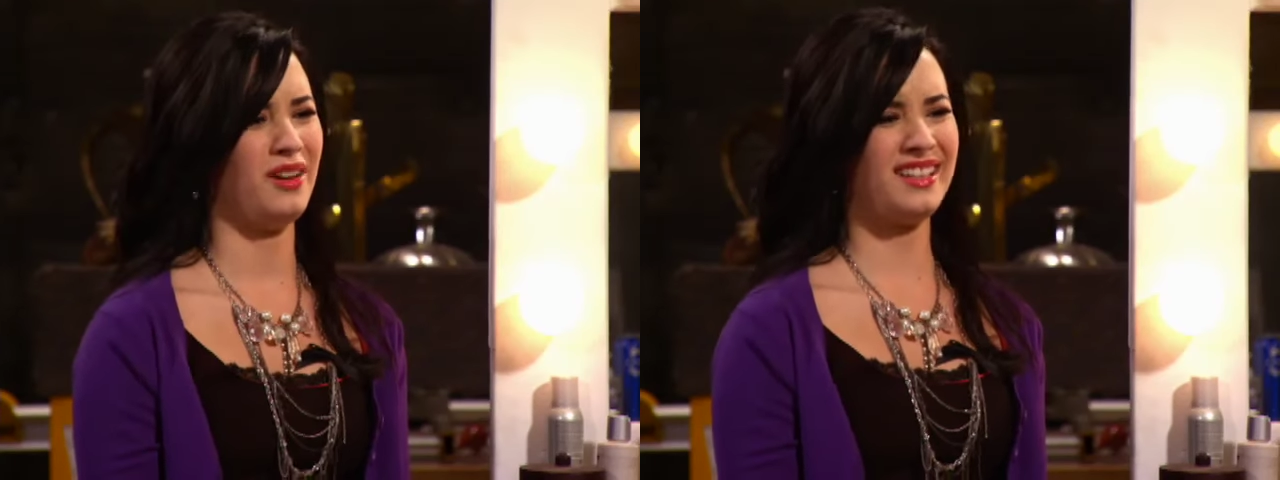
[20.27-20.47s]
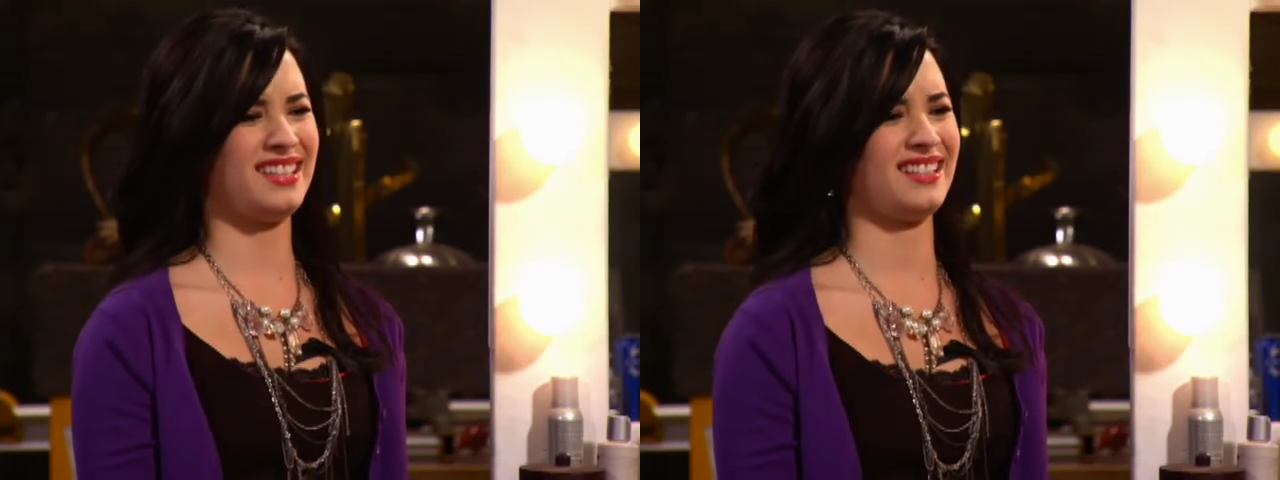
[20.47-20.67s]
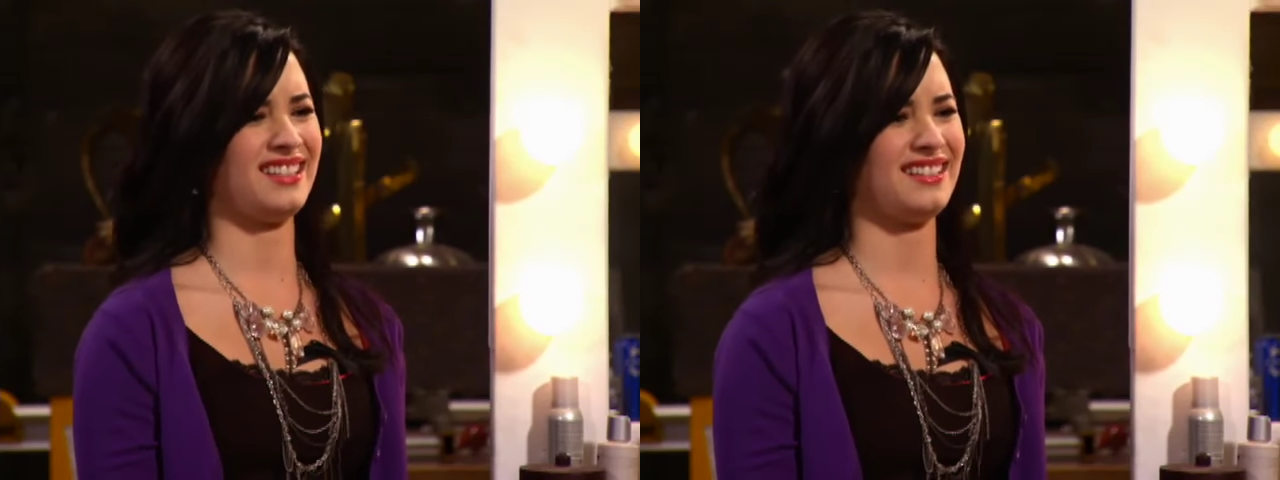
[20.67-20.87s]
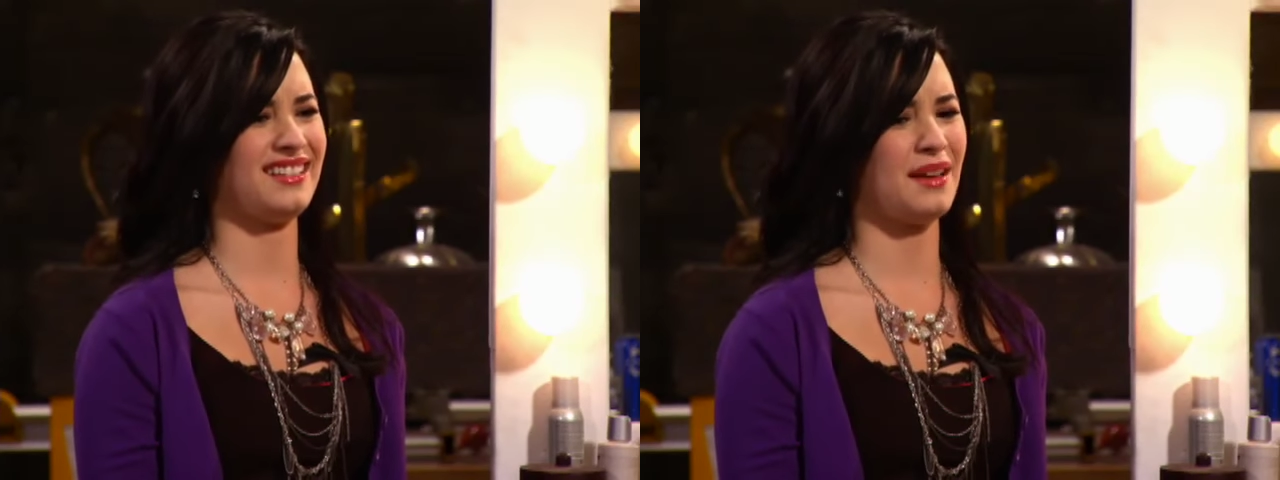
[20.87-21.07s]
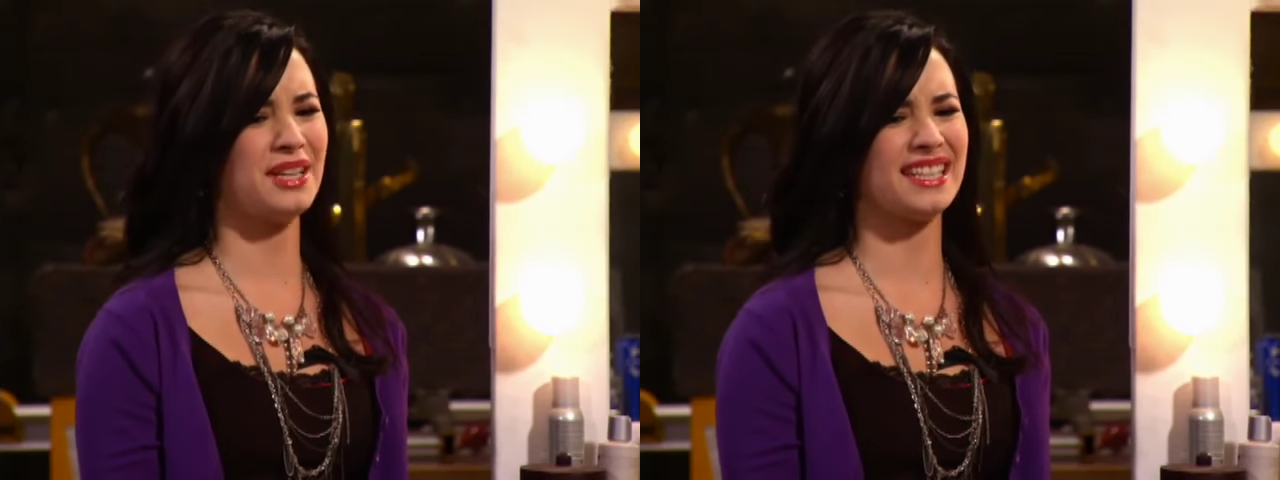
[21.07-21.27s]
What?
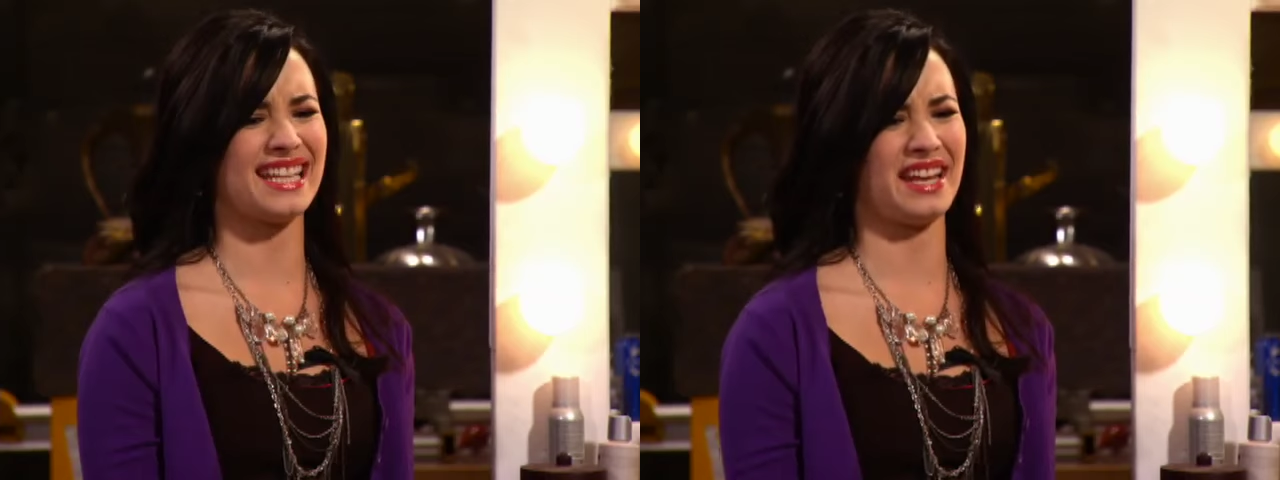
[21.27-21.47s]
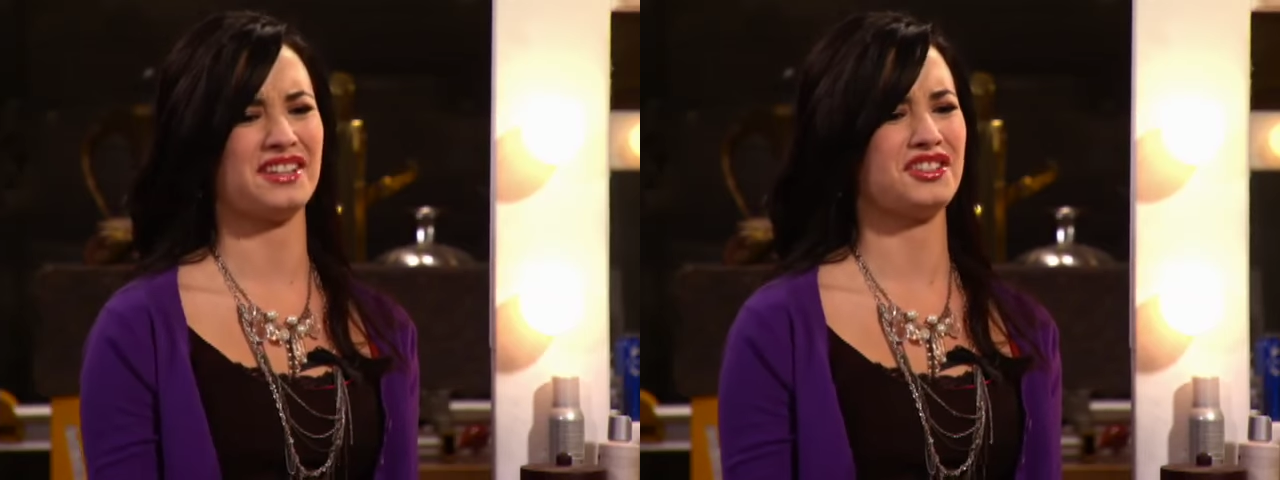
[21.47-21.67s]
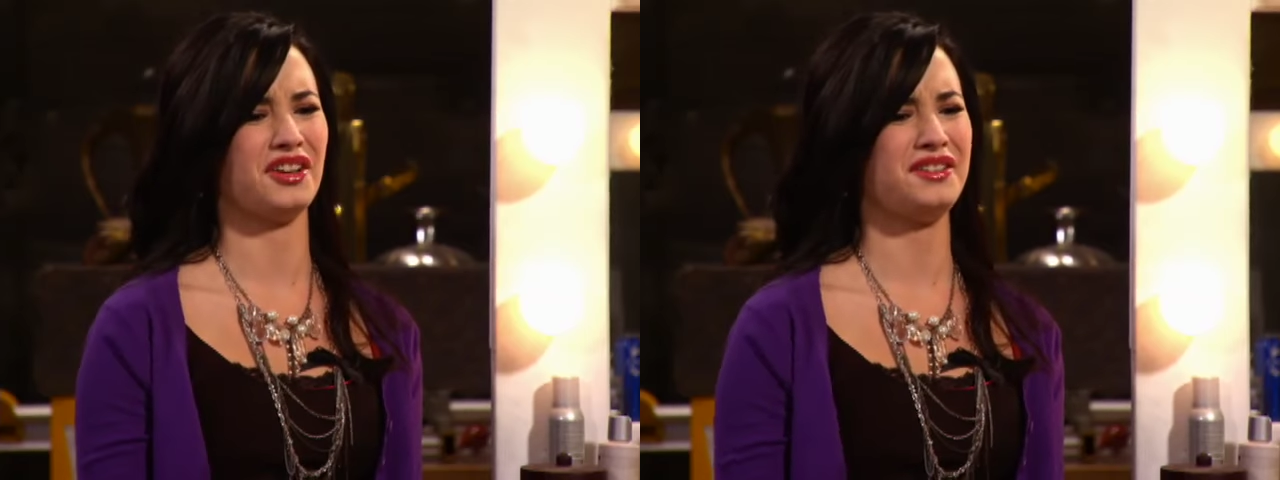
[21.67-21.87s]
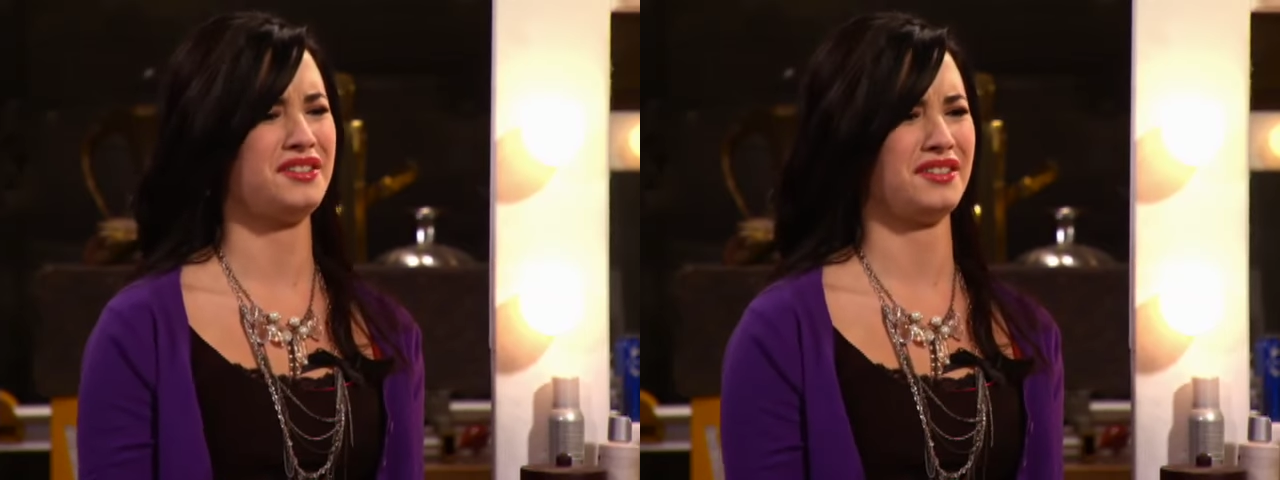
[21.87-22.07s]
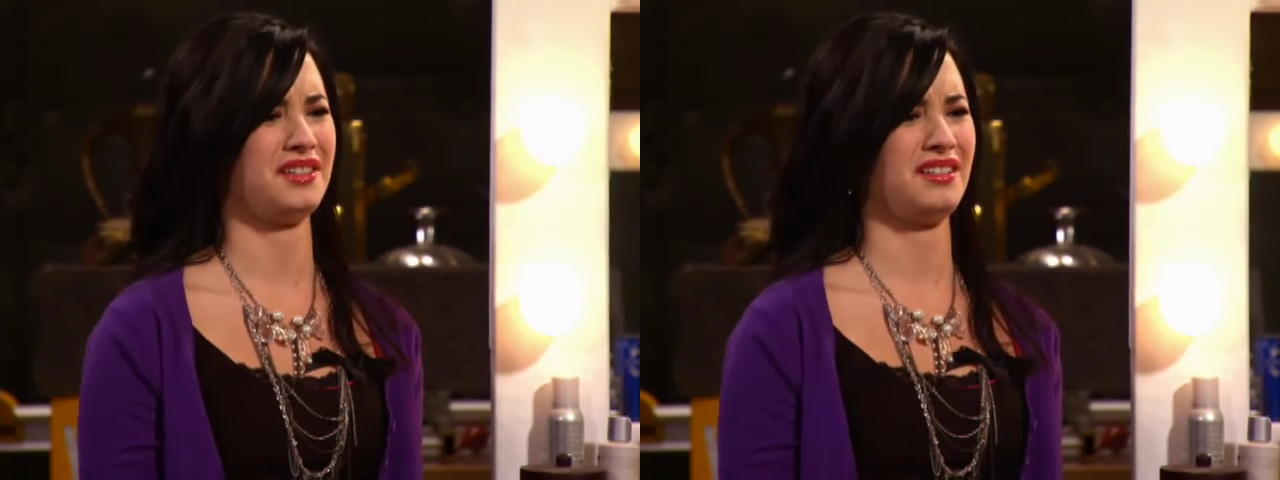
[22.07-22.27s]
I'm not a tennis judge.